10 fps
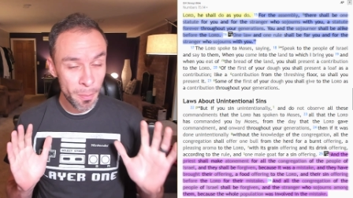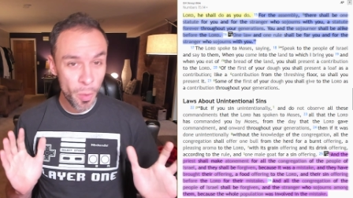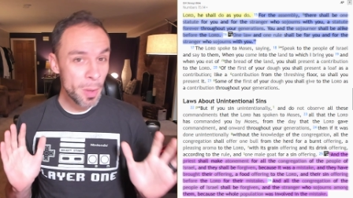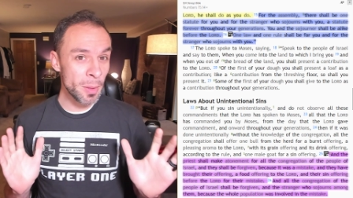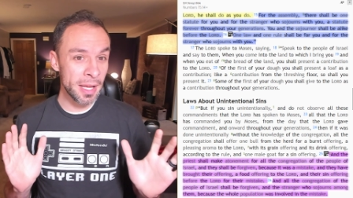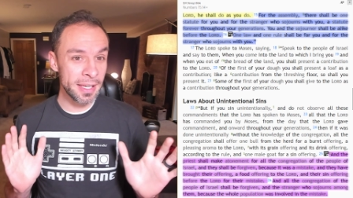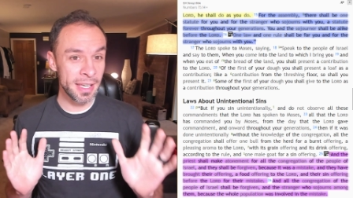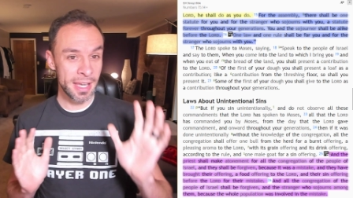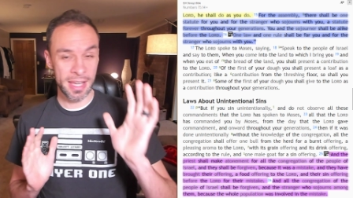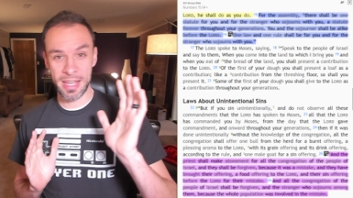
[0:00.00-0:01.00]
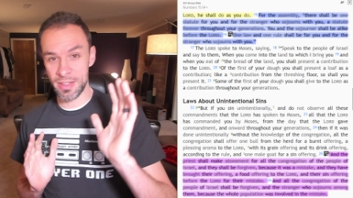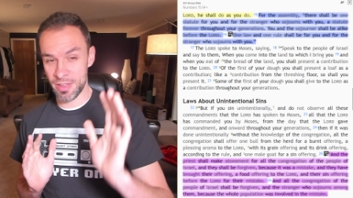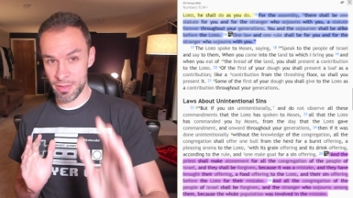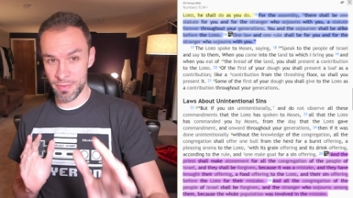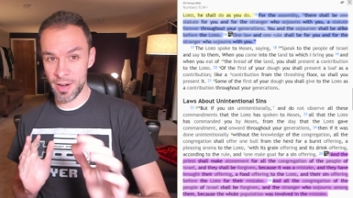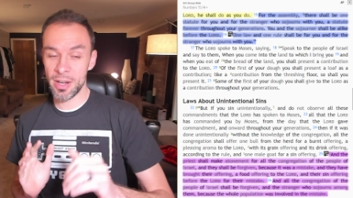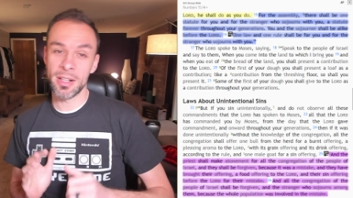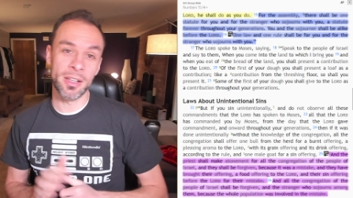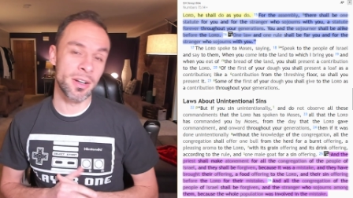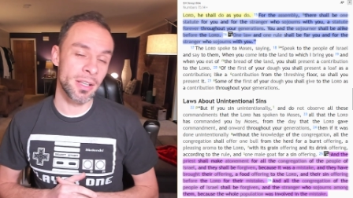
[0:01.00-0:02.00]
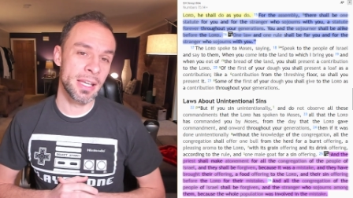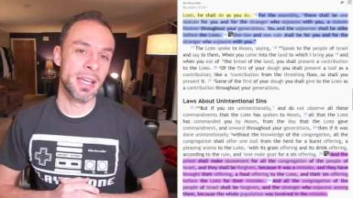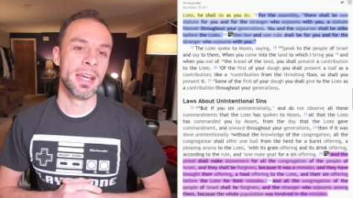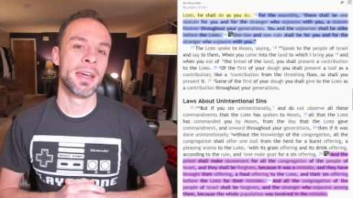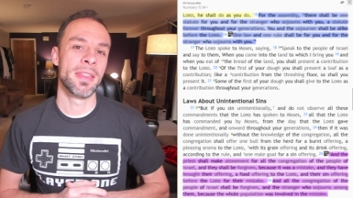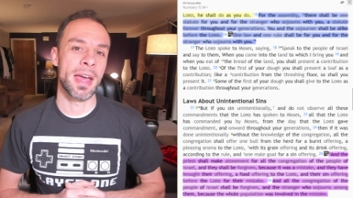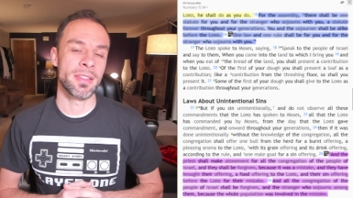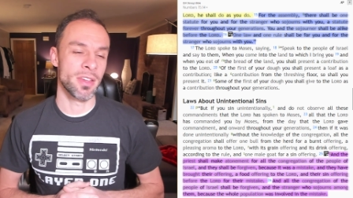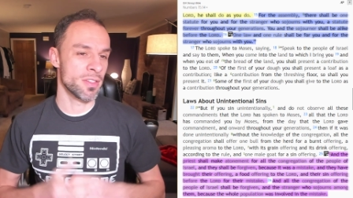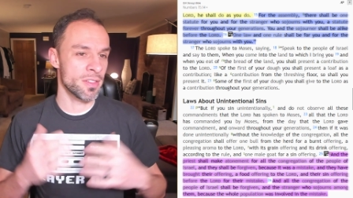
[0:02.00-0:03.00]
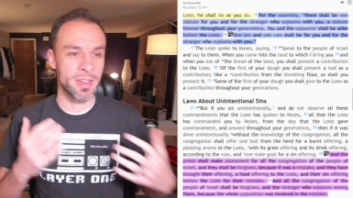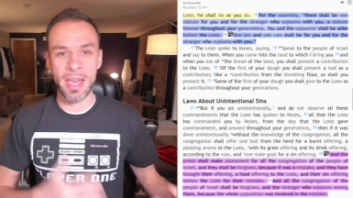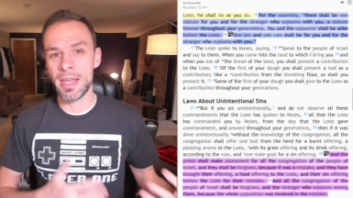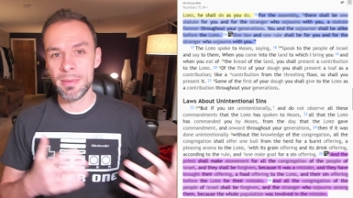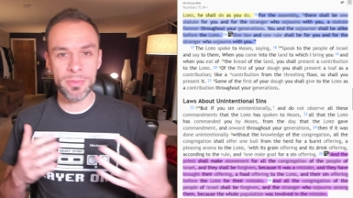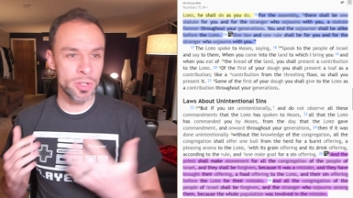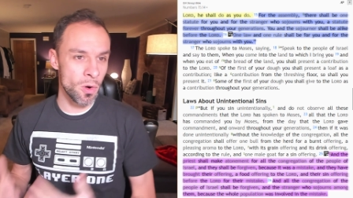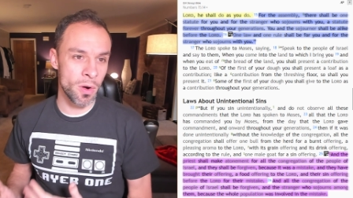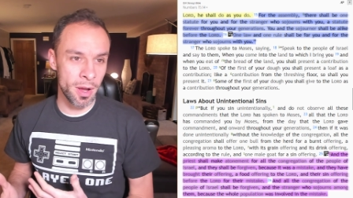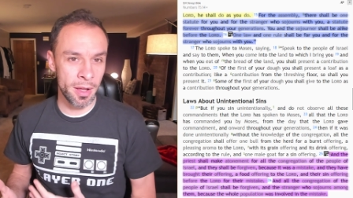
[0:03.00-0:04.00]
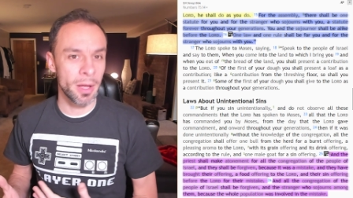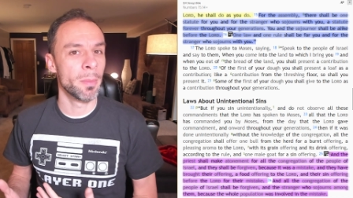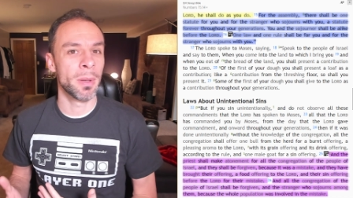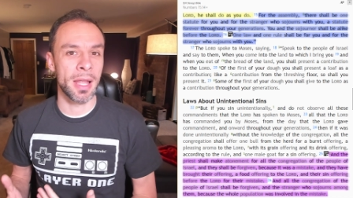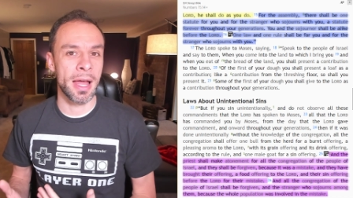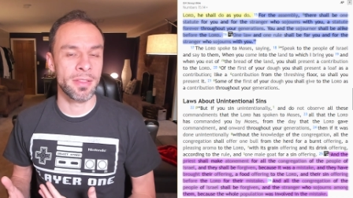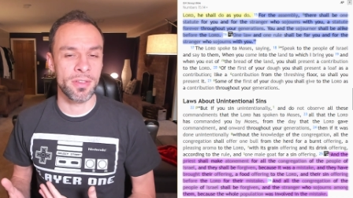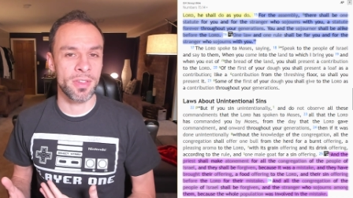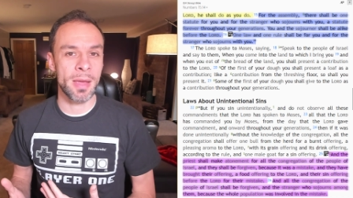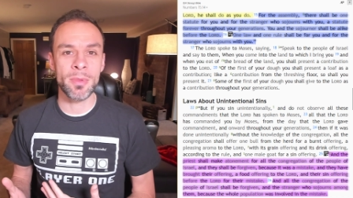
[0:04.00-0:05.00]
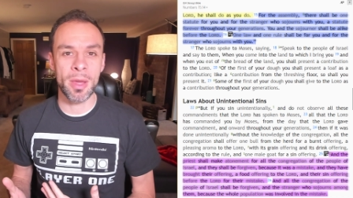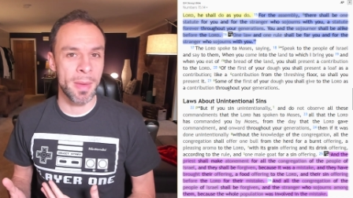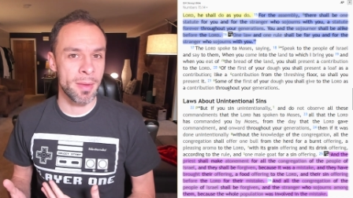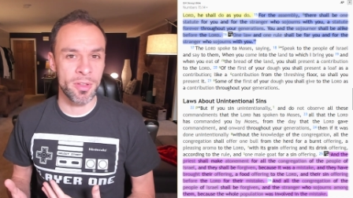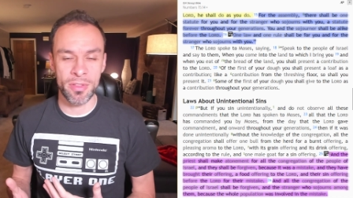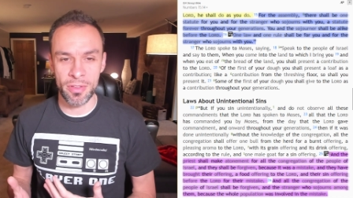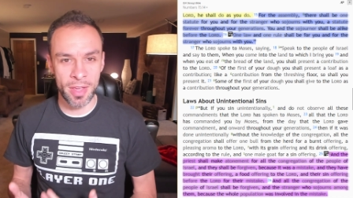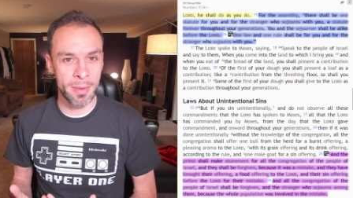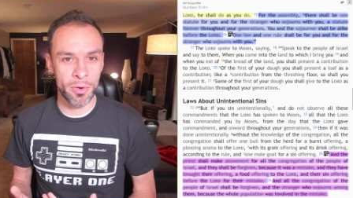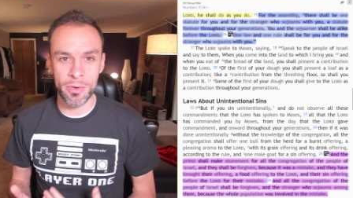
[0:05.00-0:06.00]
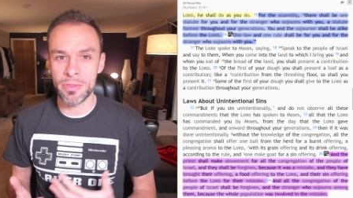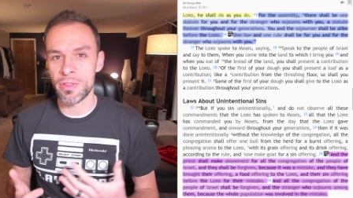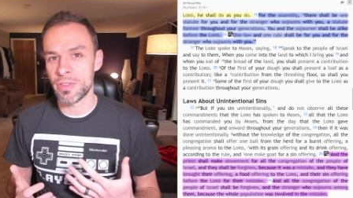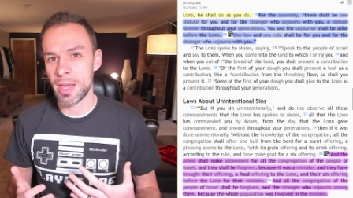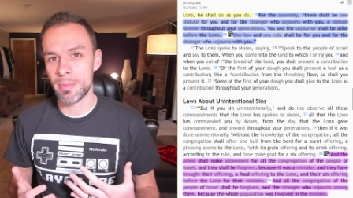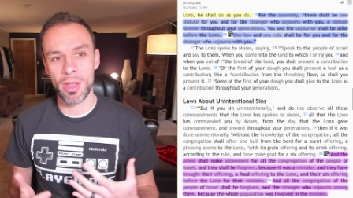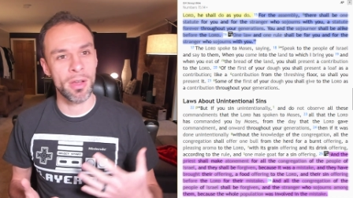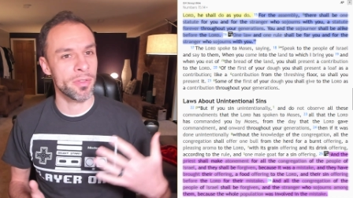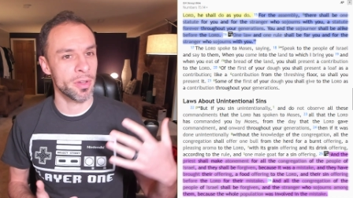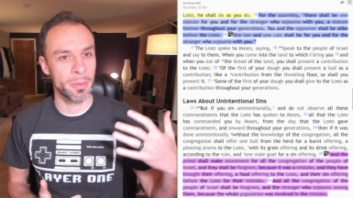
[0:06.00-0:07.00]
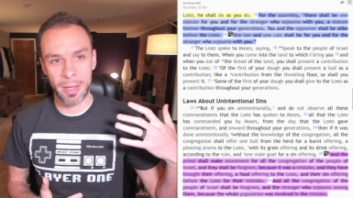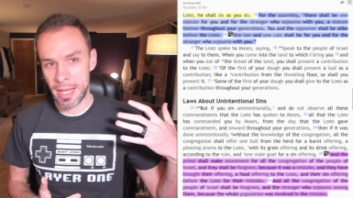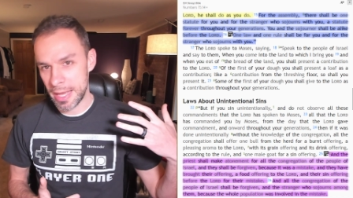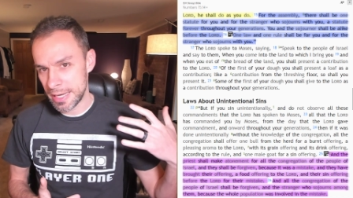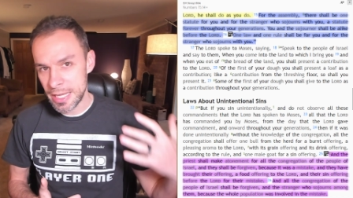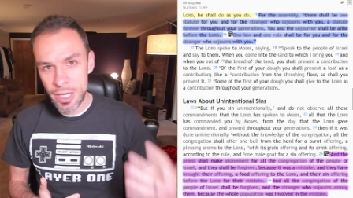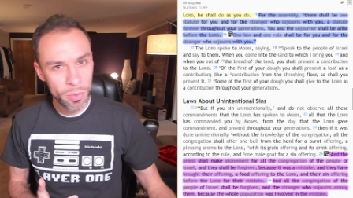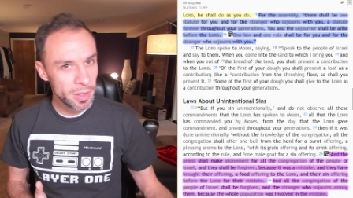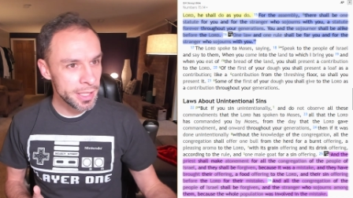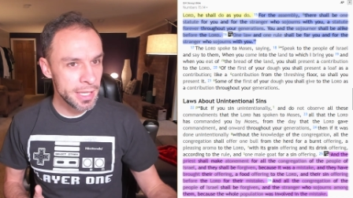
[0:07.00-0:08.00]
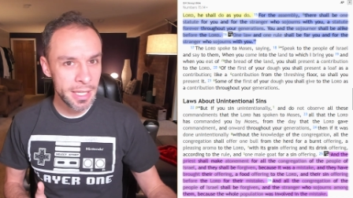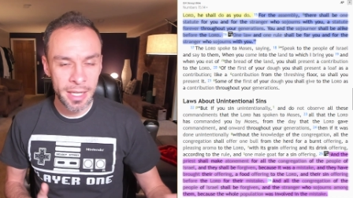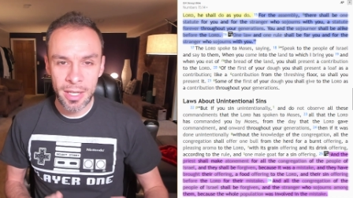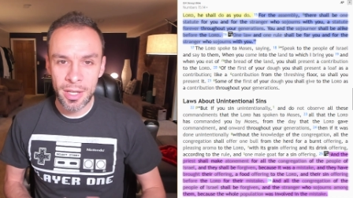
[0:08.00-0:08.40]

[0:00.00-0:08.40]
Point blank, it says very clearly that the same Torah applied, the same commandments, the same rules, the same laws applied equally,